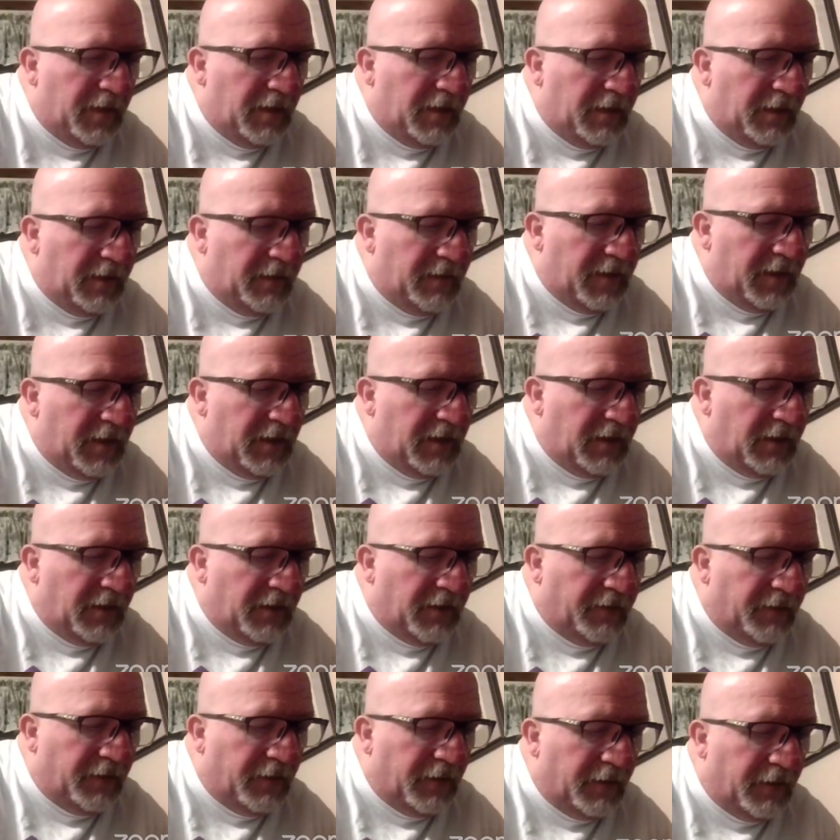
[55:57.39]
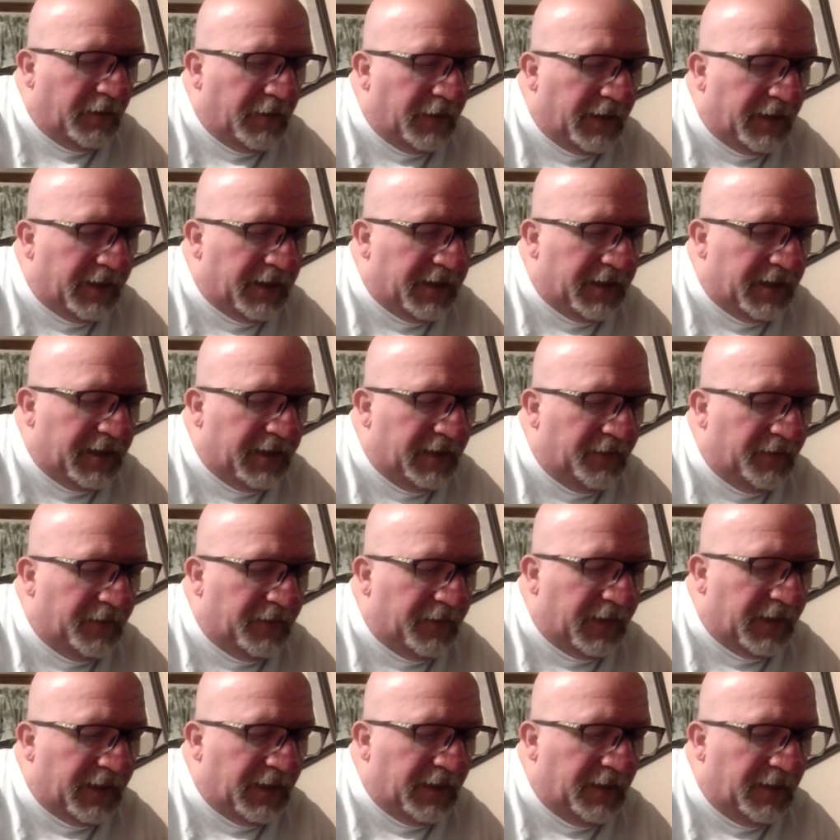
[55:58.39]
me look real quick, see
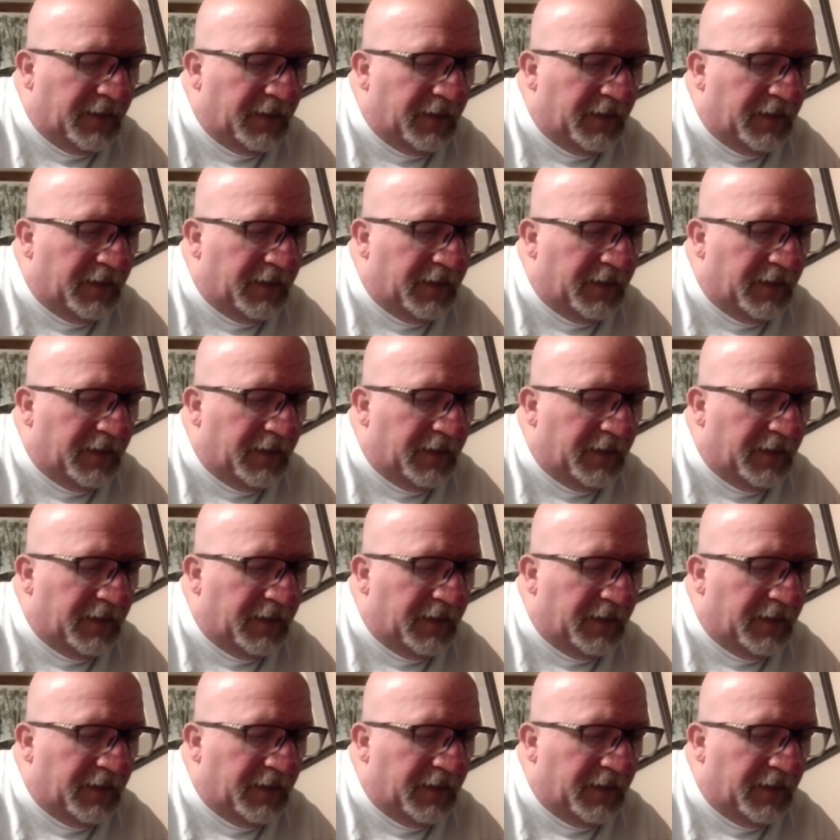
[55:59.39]
if I